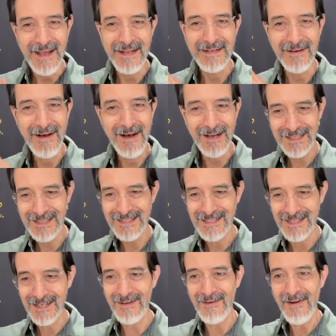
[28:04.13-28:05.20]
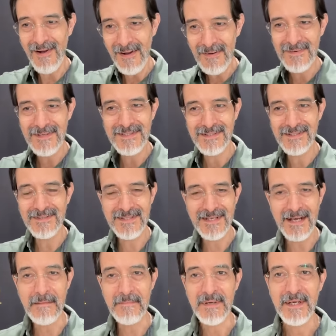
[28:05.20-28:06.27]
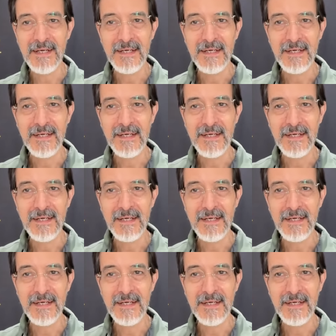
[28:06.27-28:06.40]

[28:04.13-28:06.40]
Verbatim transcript: and the hockey stick always goes up.